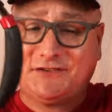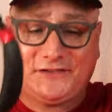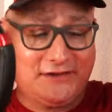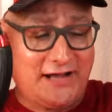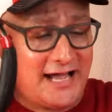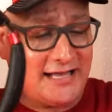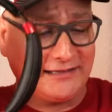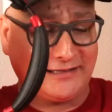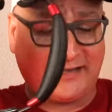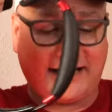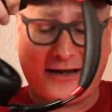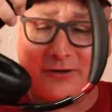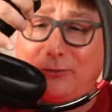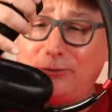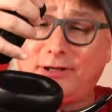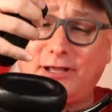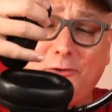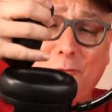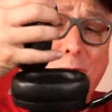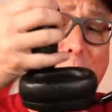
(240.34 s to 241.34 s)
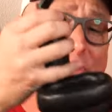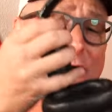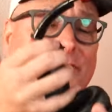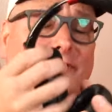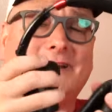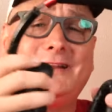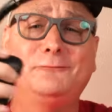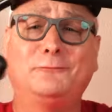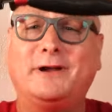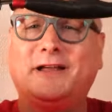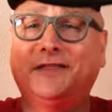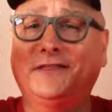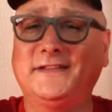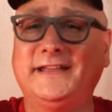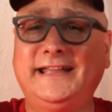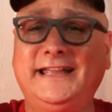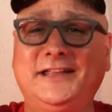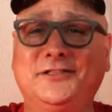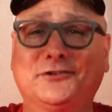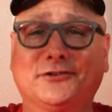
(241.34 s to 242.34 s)
solid. I don't get worried with
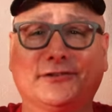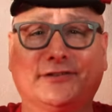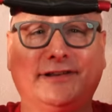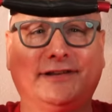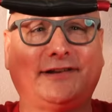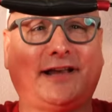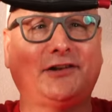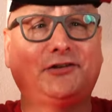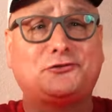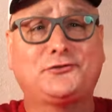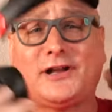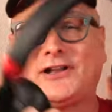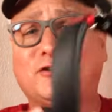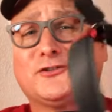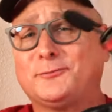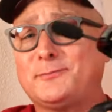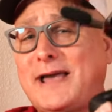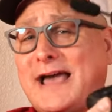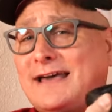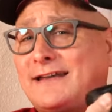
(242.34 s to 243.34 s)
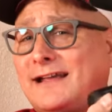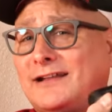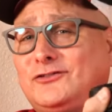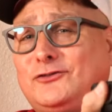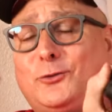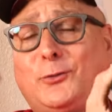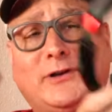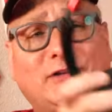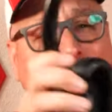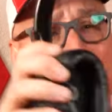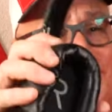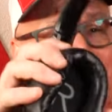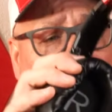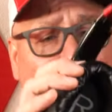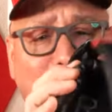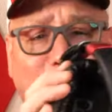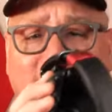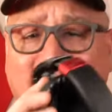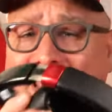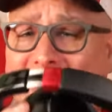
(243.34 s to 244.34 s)
either of these. I stretch them out, I twist them
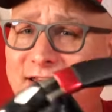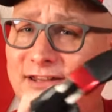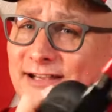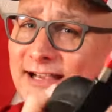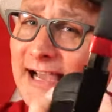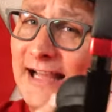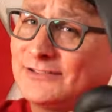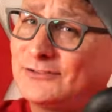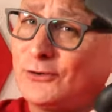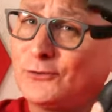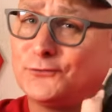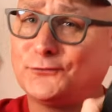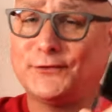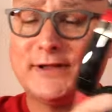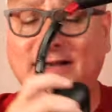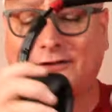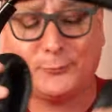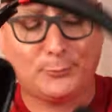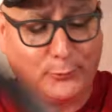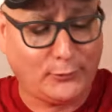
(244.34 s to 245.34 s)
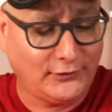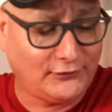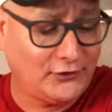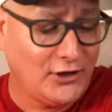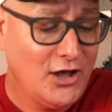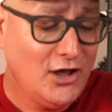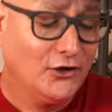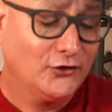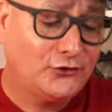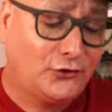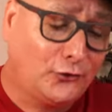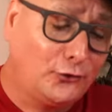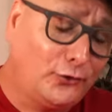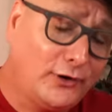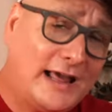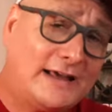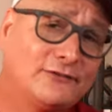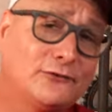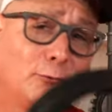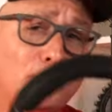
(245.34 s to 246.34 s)
up. Again, you got those flex points, so you don't
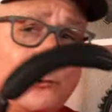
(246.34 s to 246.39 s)
have to